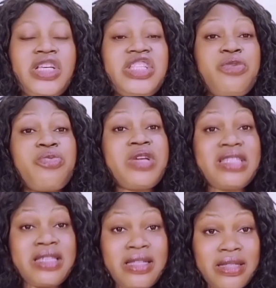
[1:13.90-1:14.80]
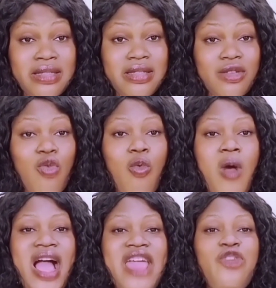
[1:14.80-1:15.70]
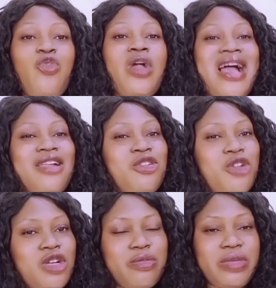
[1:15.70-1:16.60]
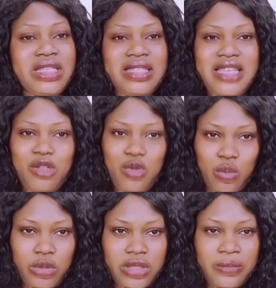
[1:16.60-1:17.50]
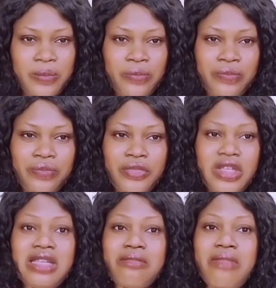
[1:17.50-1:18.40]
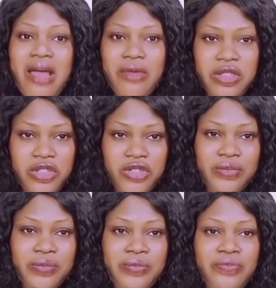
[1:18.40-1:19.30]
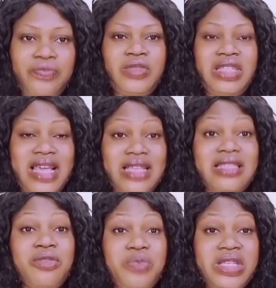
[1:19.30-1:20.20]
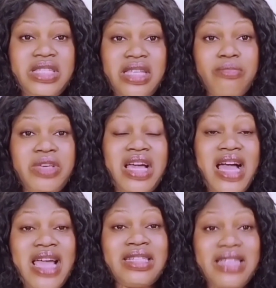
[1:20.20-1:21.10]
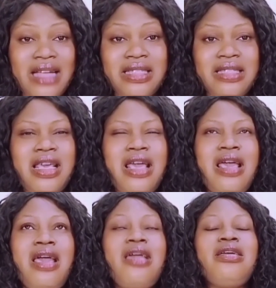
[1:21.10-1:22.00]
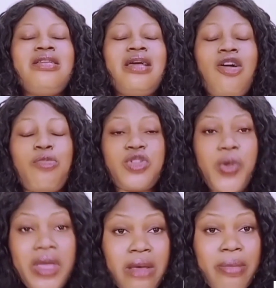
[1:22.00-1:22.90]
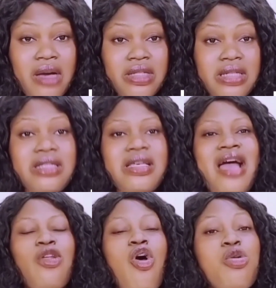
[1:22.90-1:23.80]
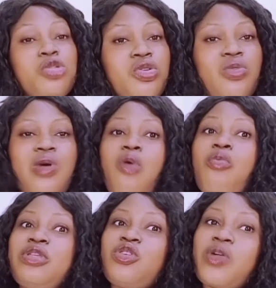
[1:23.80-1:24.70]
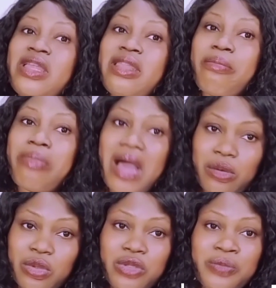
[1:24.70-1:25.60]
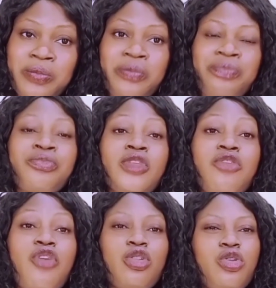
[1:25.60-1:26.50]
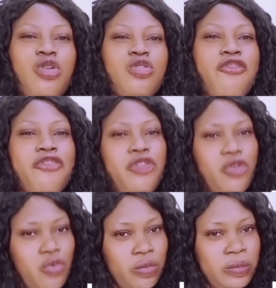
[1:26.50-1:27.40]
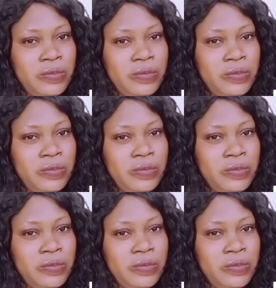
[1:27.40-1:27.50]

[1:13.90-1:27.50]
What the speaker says: the reasons why you cannot be settled in marriage. Yes, the reason behind that. I'll be talking about it, and also I will be talking about for those of you